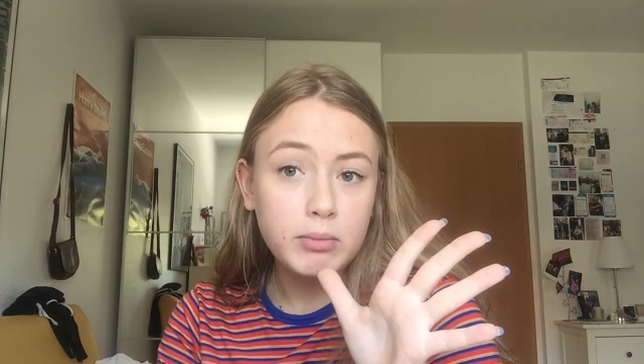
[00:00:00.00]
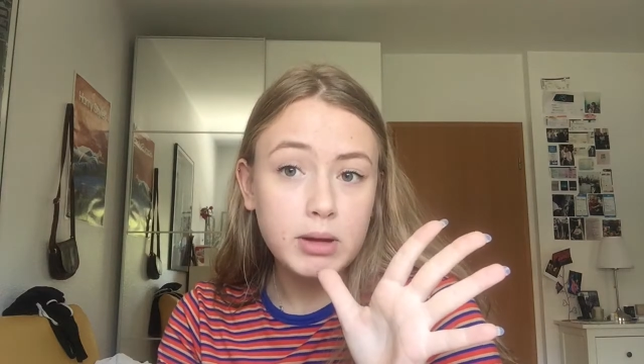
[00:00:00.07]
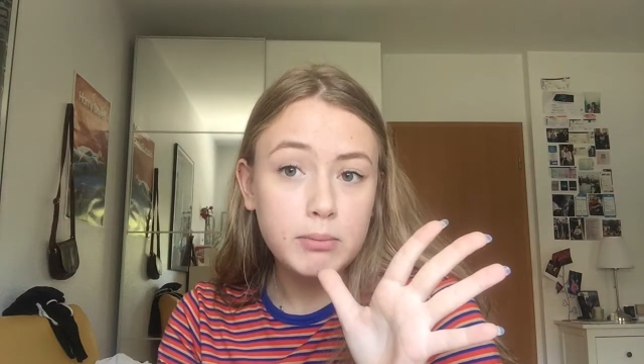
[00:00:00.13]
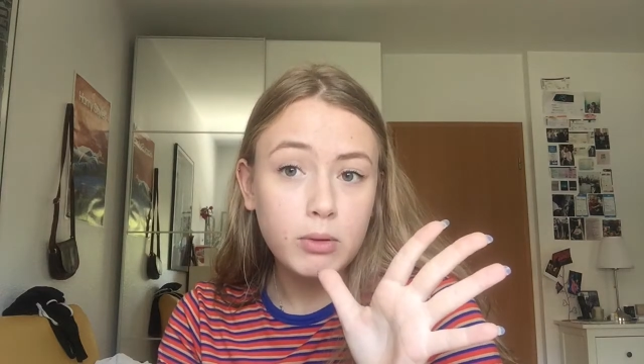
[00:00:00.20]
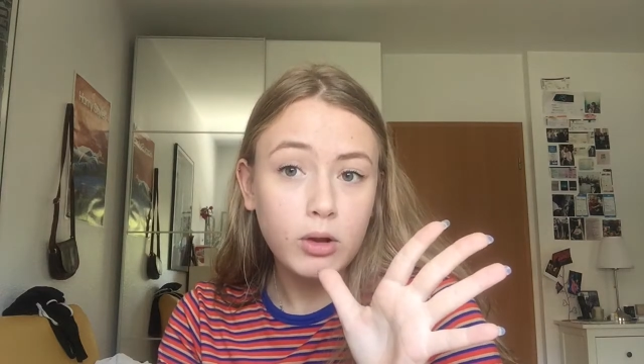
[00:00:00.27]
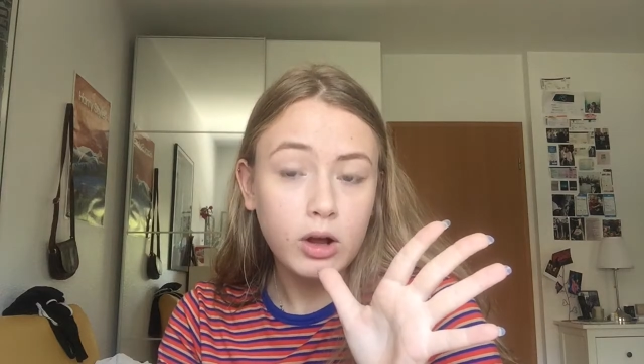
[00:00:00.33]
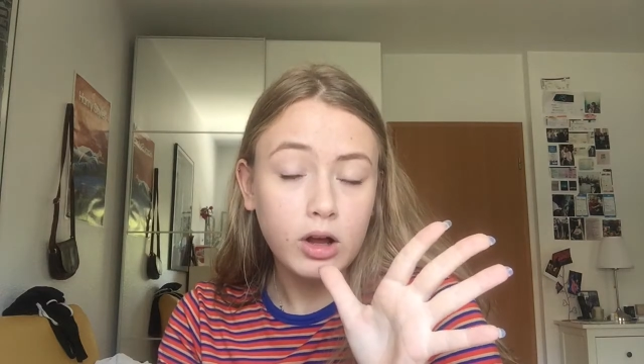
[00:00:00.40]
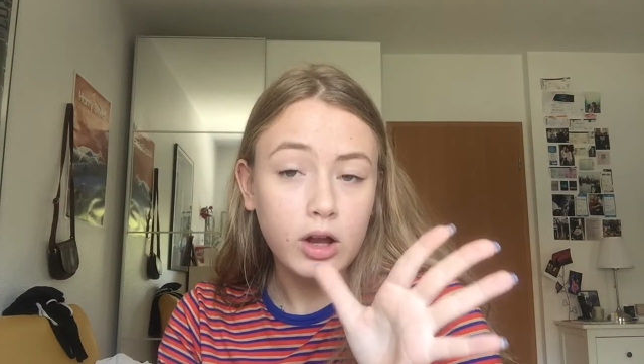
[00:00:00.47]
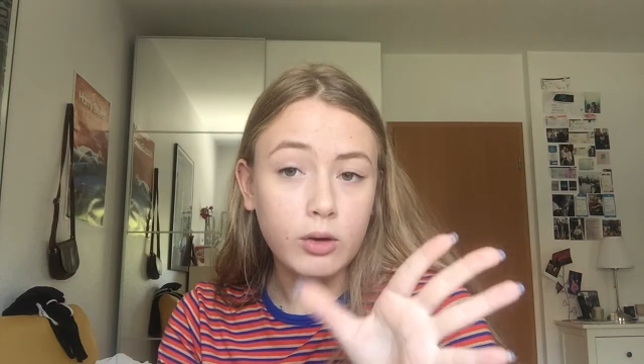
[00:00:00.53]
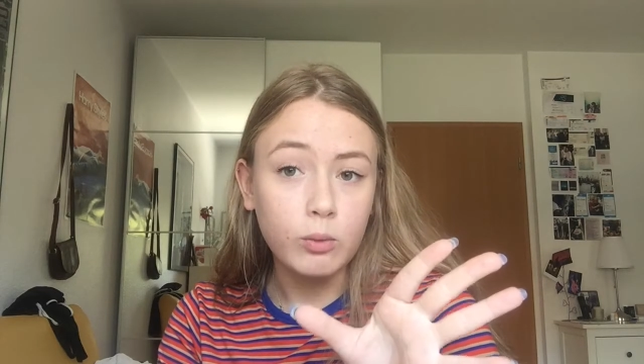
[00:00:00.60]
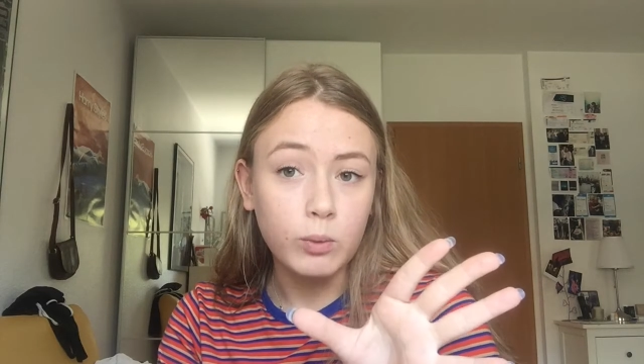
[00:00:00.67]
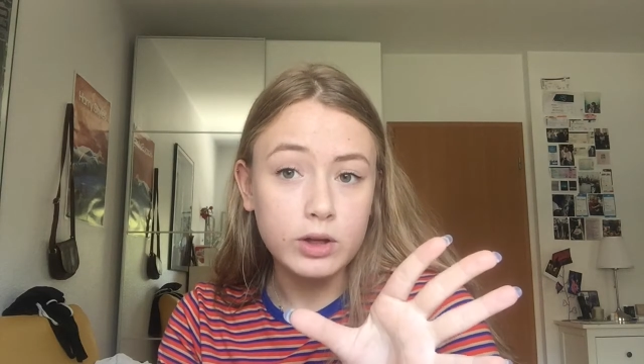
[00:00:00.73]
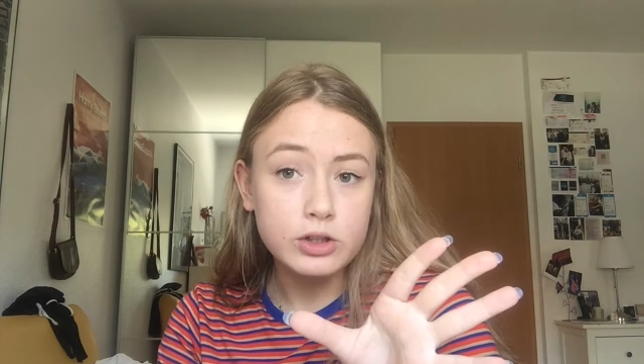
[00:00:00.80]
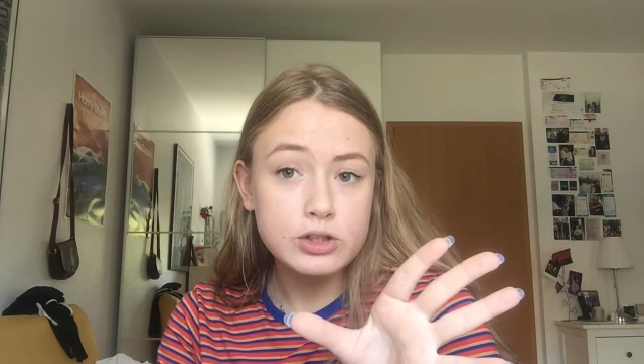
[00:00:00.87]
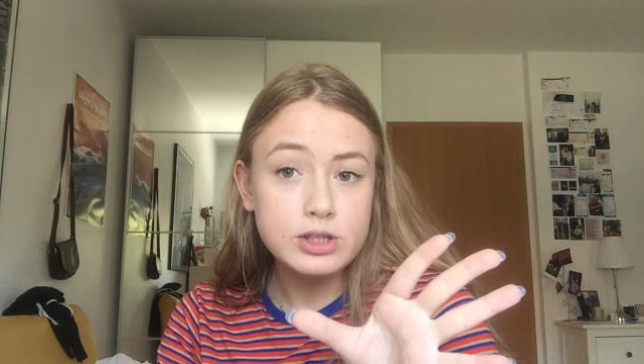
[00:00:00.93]
people are gonna
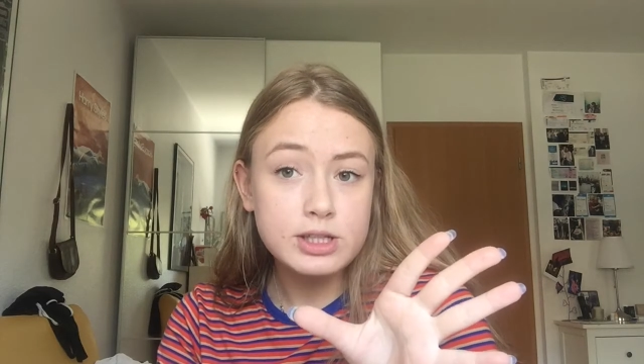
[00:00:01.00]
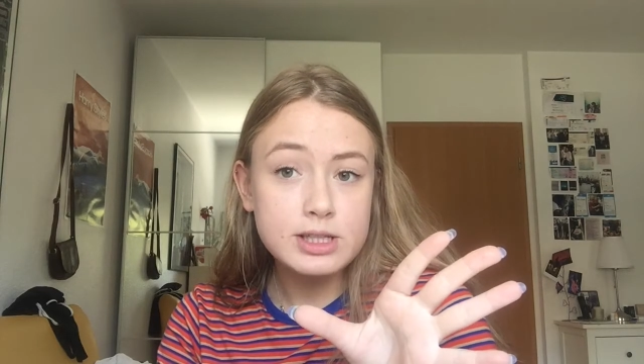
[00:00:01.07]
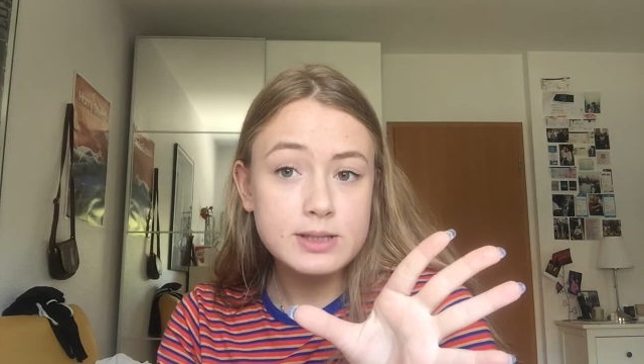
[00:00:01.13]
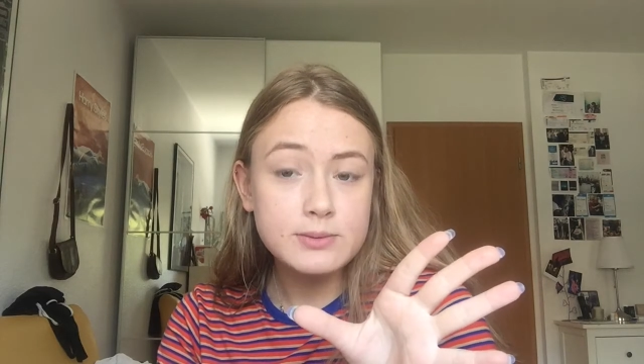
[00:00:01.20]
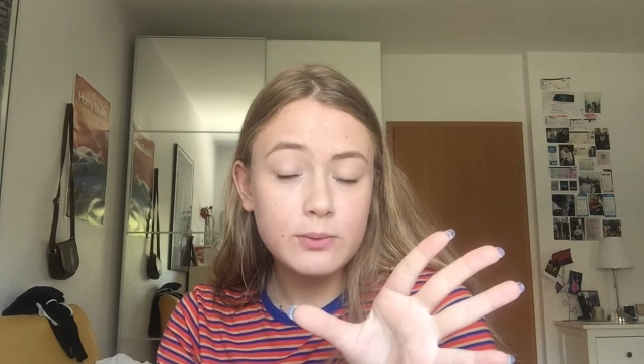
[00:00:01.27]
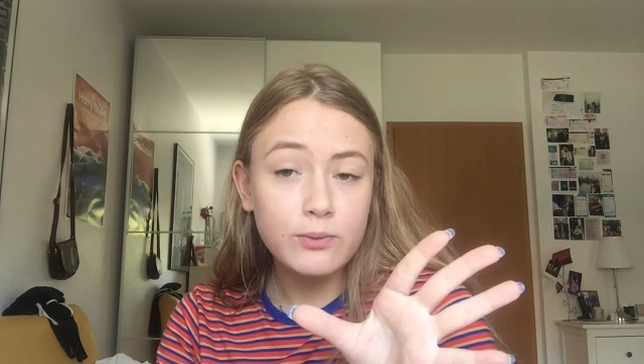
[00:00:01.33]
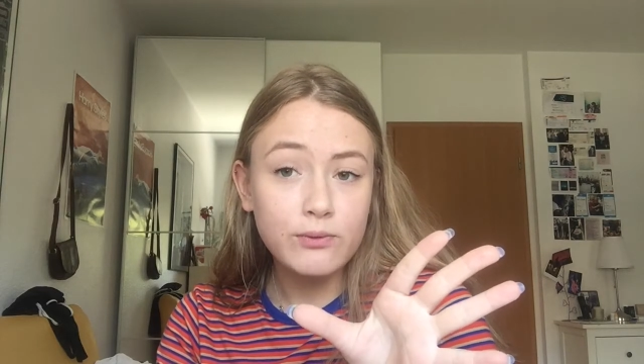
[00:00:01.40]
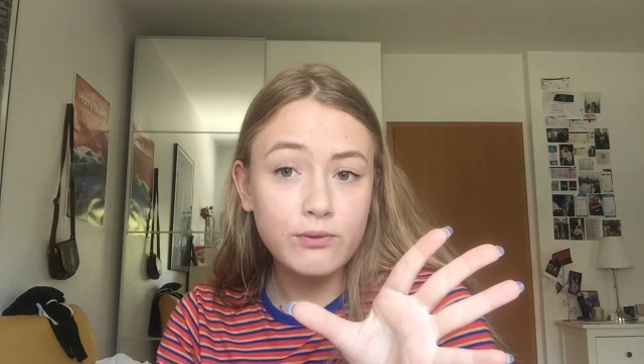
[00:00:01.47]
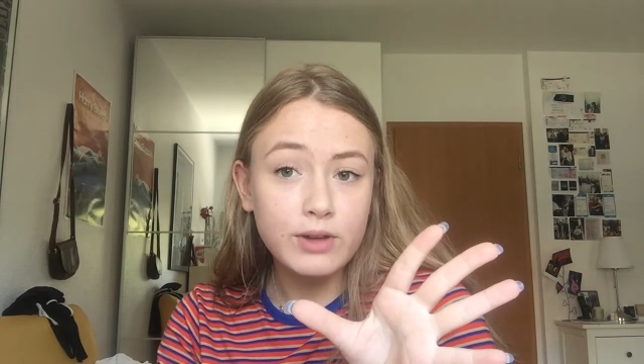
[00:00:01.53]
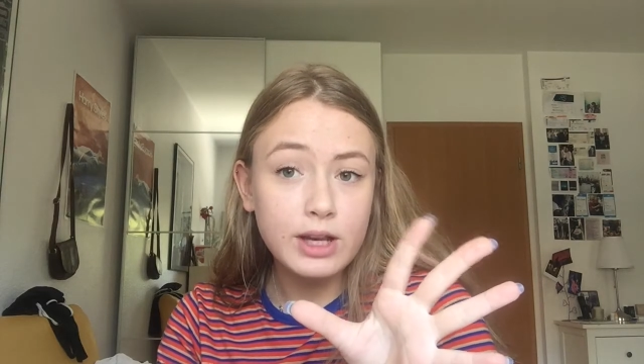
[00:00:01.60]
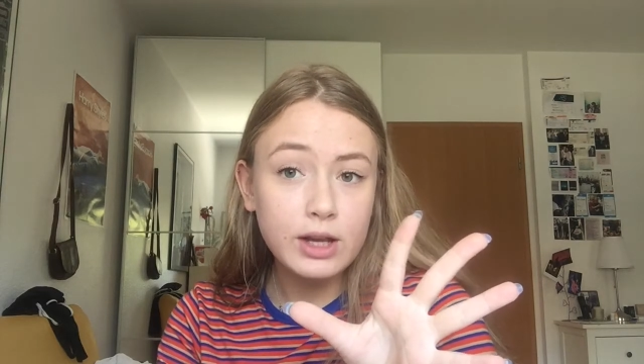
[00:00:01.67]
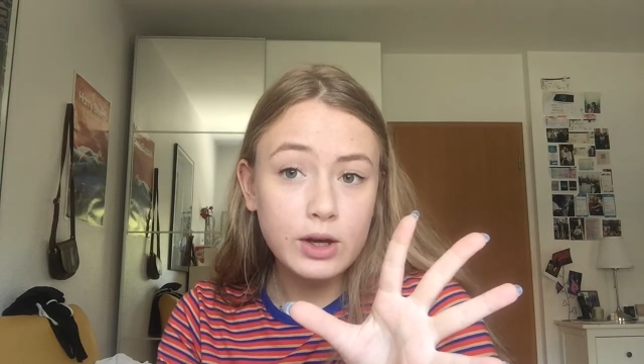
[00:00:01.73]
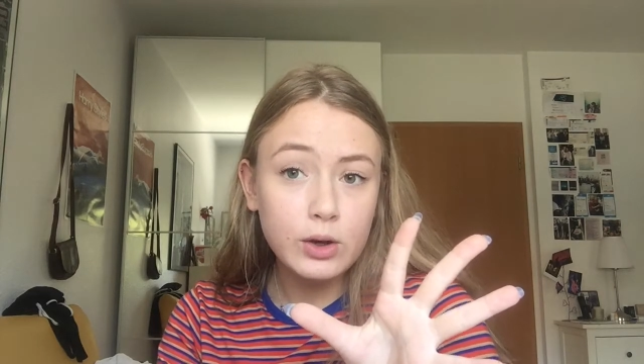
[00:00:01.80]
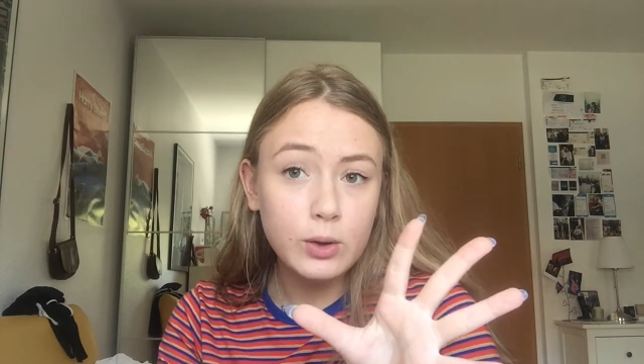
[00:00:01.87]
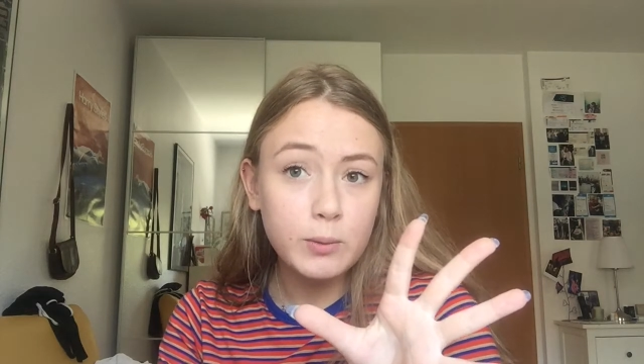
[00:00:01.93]
watch this
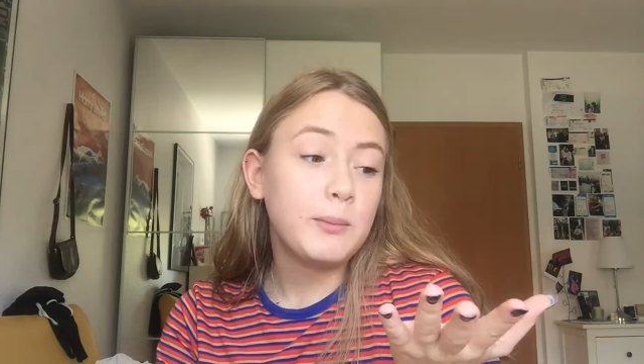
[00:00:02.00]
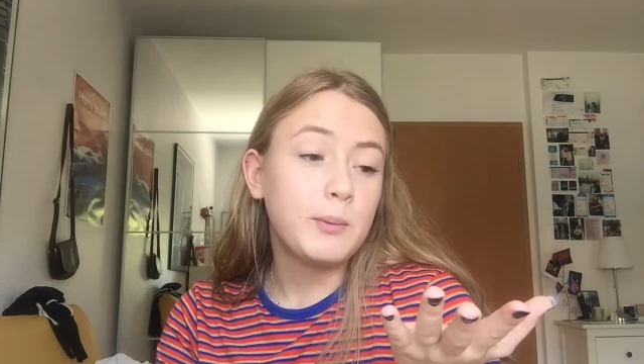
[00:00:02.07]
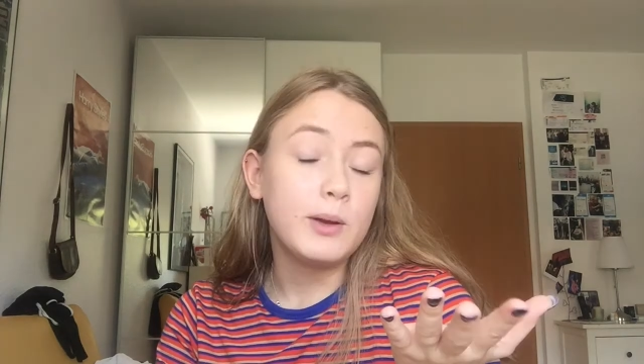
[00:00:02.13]
video,